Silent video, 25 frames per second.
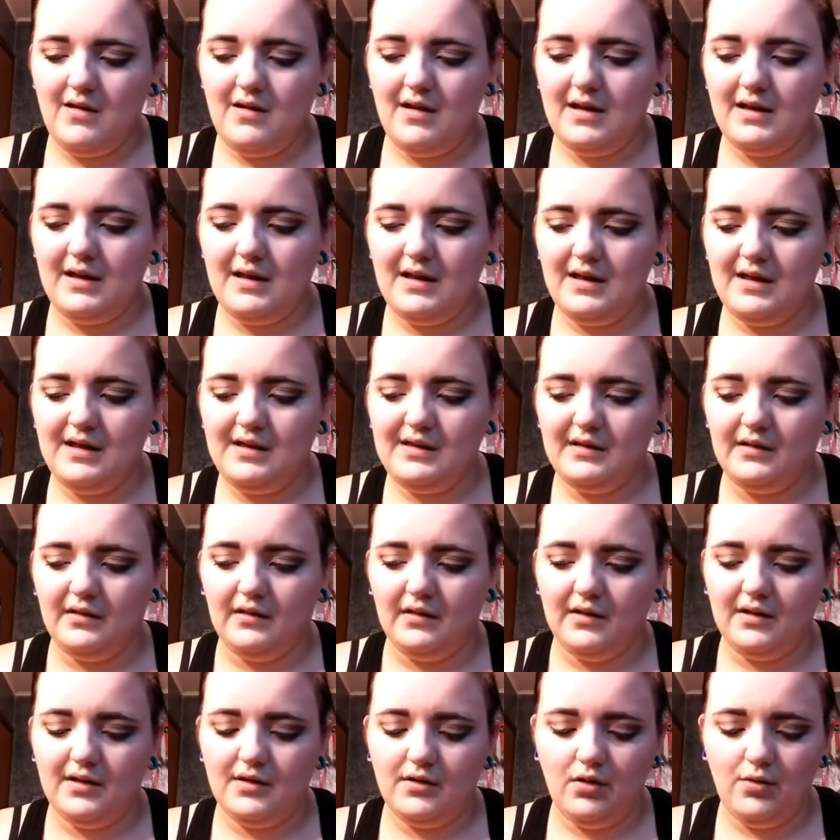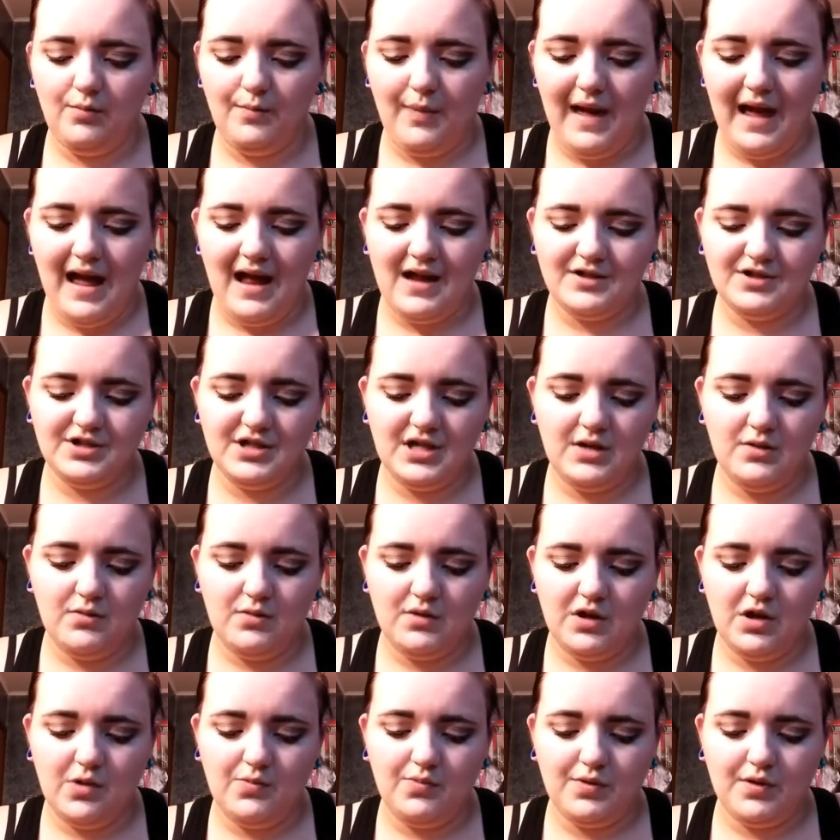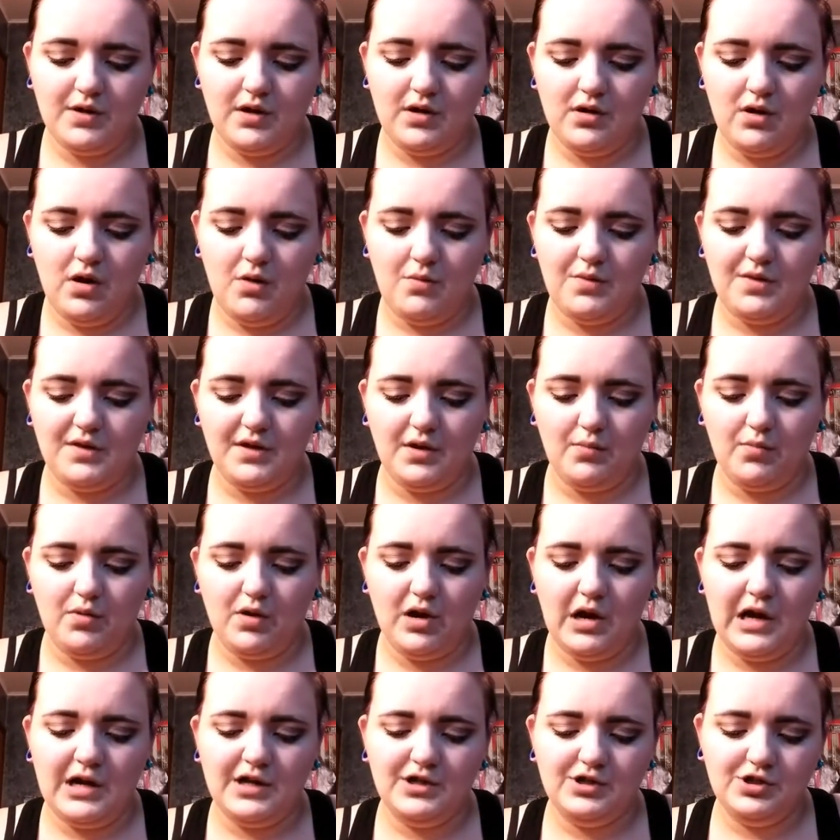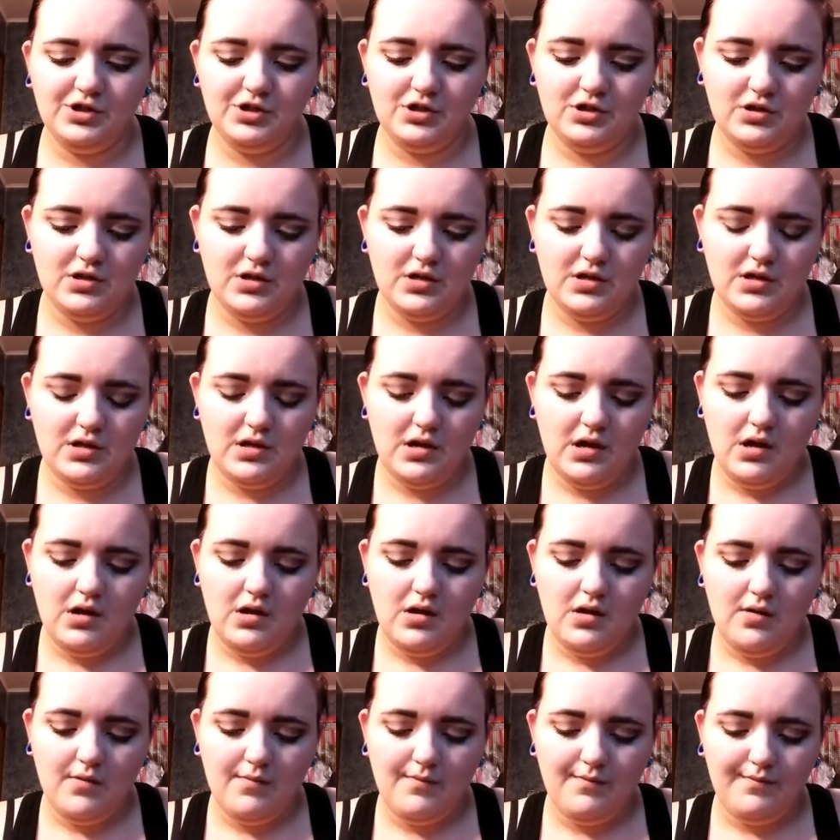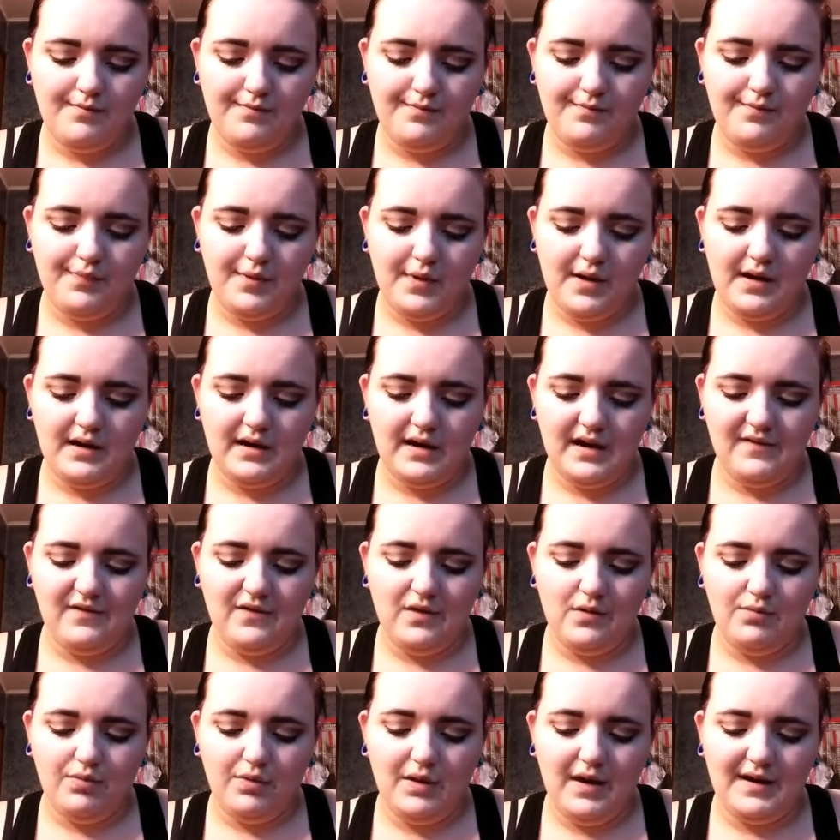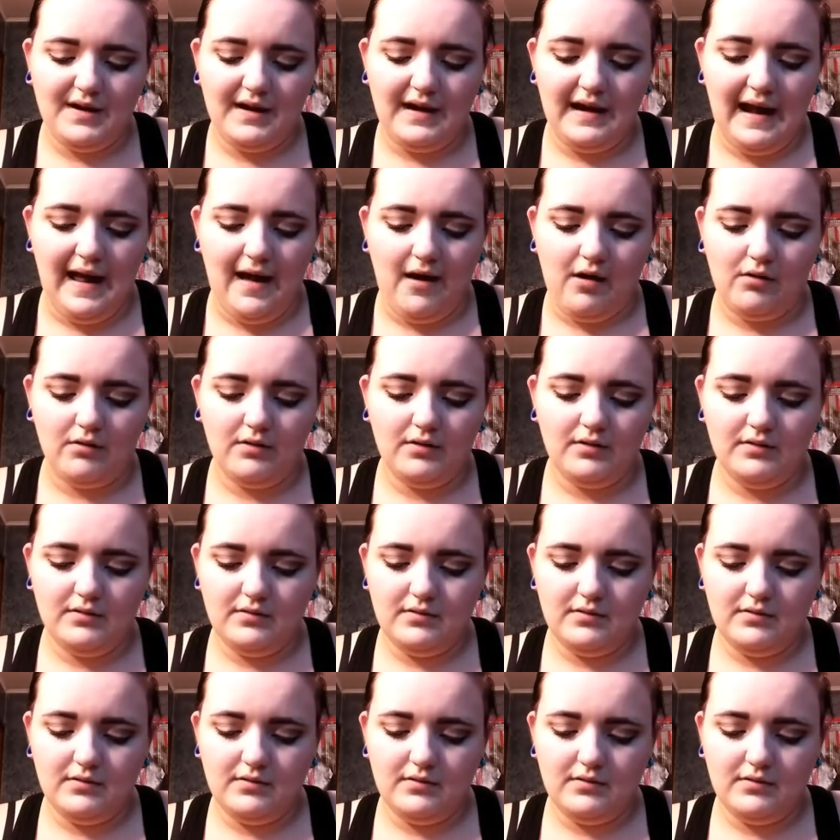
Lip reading: it is a little patchy when you put it on with your brush, but if you blend it out,